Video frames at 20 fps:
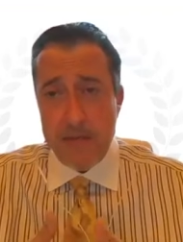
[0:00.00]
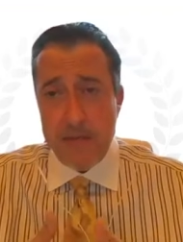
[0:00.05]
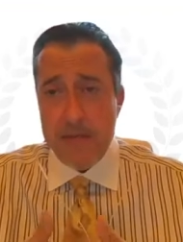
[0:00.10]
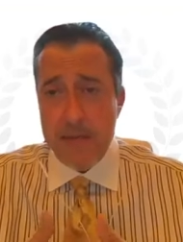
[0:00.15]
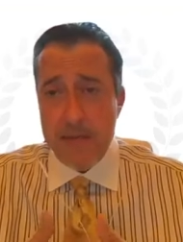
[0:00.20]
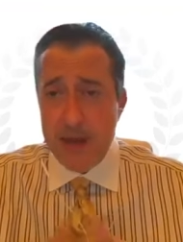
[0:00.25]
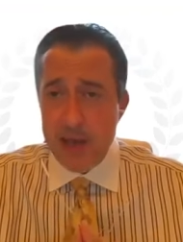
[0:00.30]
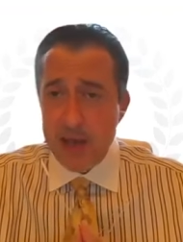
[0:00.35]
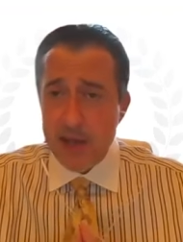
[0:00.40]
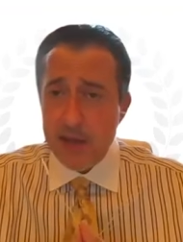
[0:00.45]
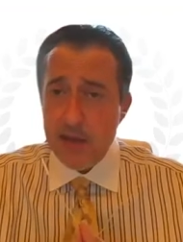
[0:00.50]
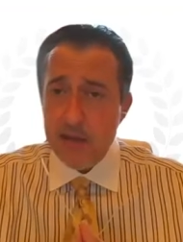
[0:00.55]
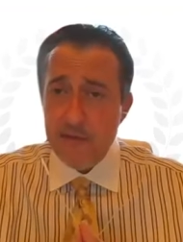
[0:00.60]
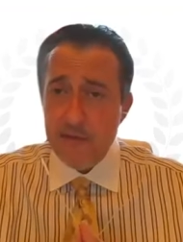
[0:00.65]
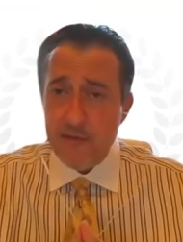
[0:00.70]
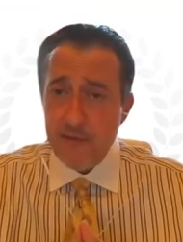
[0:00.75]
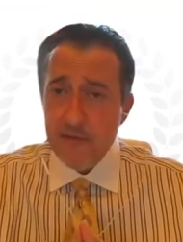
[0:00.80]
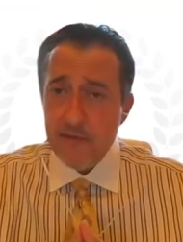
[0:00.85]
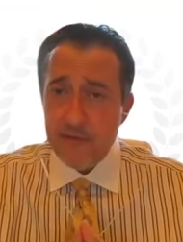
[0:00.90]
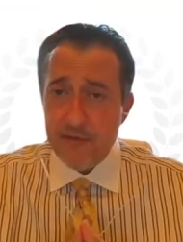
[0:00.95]
They can
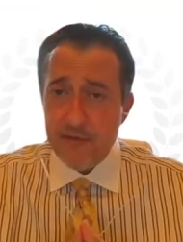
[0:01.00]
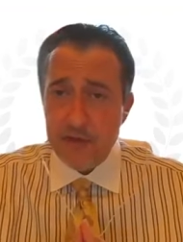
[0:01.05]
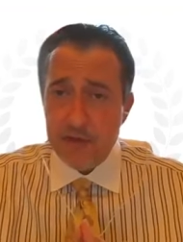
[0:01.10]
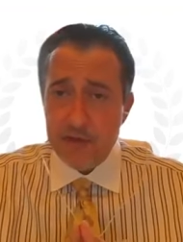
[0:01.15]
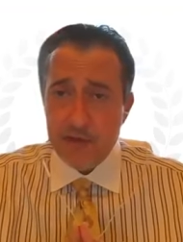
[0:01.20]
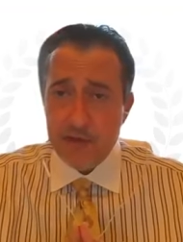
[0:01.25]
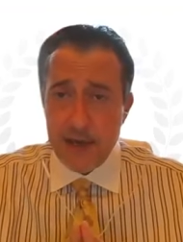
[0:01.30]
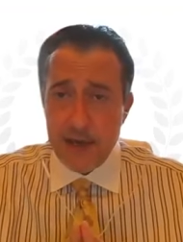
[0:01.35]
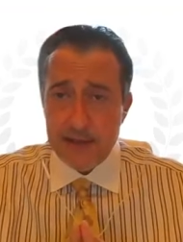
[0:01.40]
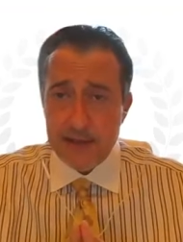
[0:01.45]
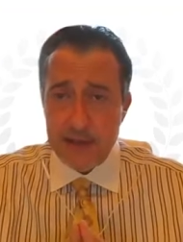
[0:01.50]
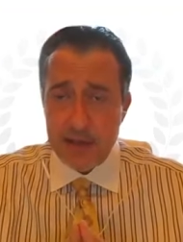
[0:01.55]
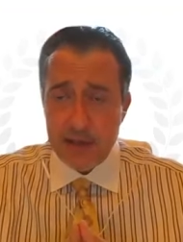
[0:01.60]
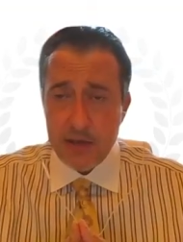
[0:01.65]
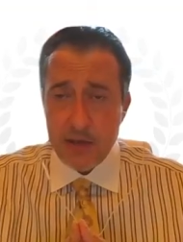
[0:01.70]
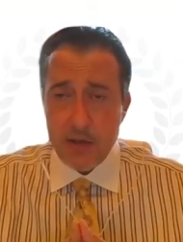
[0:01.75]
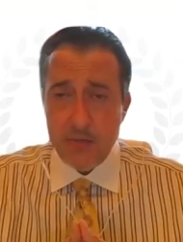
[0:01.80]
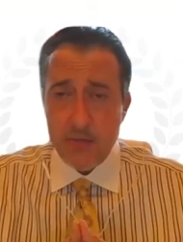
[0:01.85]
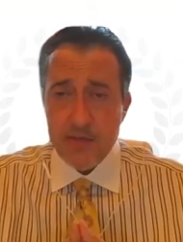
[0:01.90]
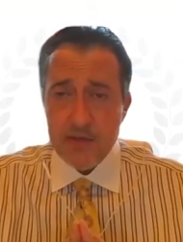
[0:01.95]
feel free to
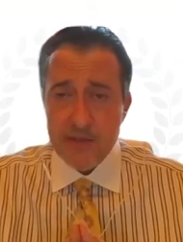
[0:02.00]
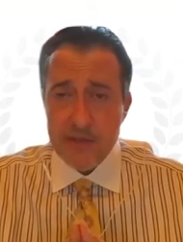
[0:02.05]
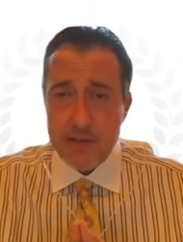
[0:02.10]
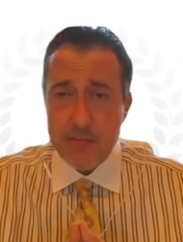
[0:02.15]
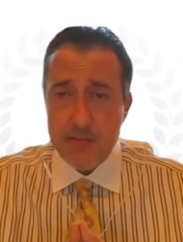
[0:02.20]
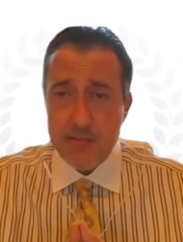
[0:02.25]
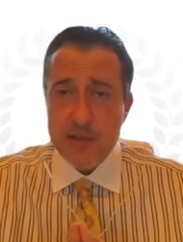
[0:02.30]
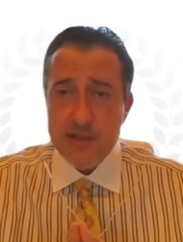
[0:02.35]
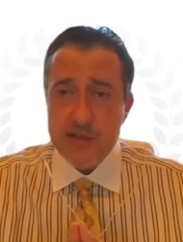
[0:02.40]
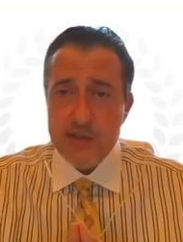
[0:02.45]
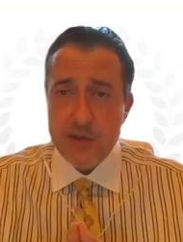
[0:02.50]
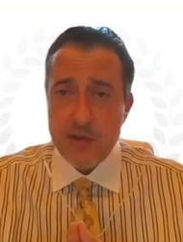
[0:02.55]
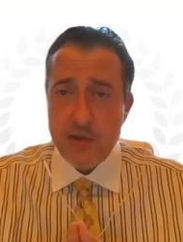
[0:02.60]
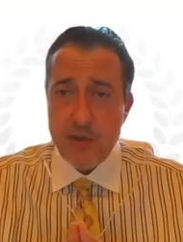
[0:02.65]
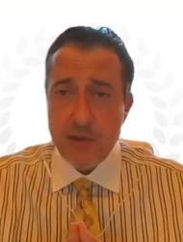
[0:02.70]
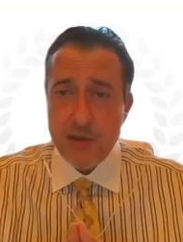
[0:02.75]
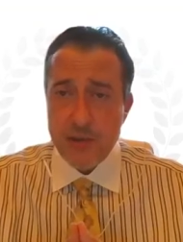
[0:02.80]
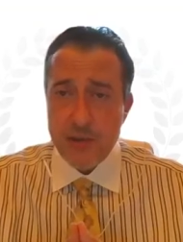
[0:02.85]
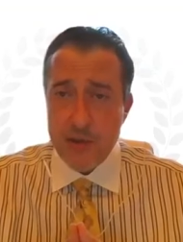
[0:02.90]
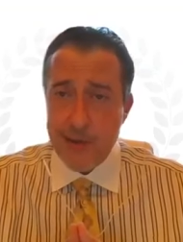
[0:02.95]
contact Global Summits and
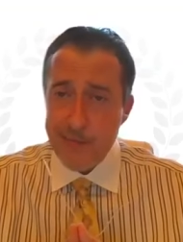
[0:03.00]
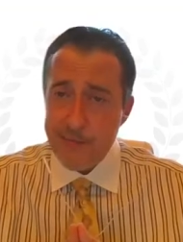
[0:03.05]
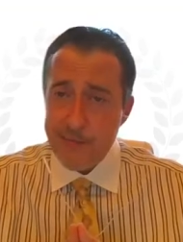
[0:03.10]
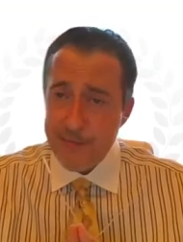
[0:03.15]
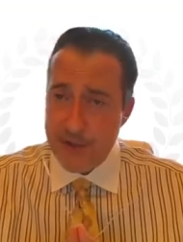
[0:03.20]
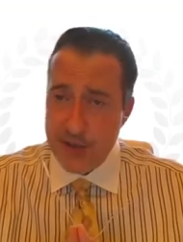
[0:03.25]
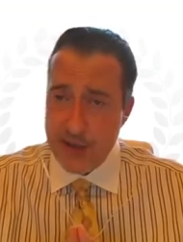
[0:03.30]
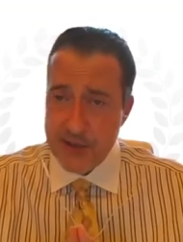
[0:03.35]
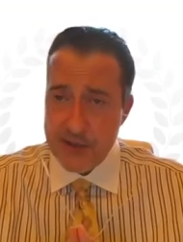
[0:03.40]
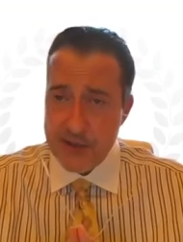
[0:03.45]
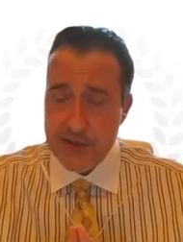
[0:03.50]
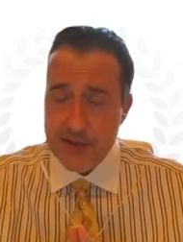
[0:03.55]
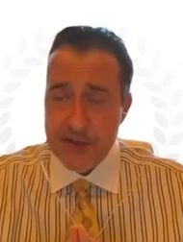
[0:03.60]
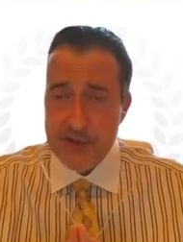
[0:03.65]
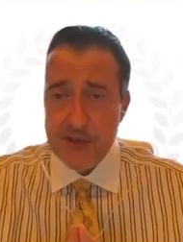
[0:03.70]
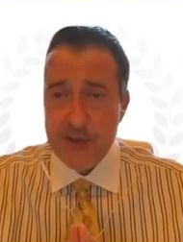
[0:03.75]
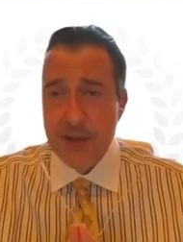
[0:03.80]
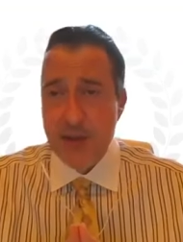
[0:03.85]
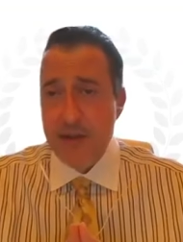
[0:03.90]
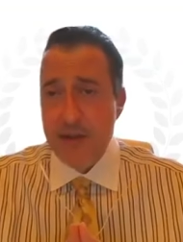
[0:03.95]
go through our
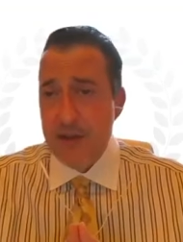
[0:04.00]
process,